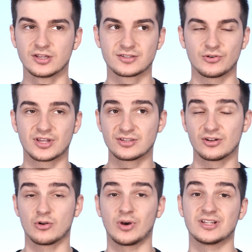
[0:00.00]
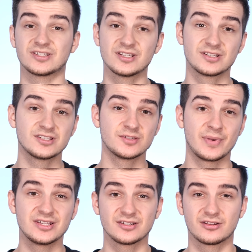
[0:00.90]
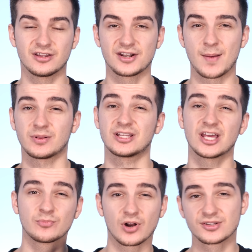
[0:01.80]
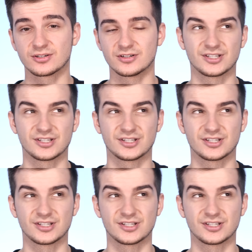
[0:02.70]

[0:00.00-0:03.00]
So in case you don't know what this is, this is basically an Apple A10 processor.